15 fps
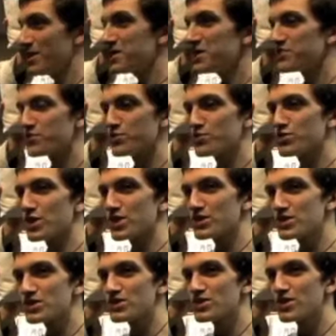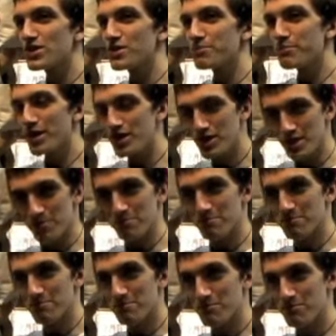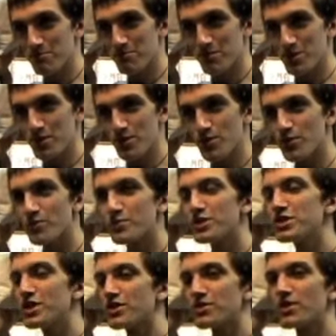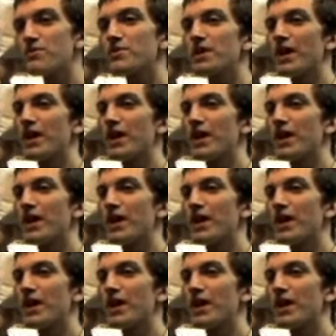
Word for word: if you just pet them or reach out a loving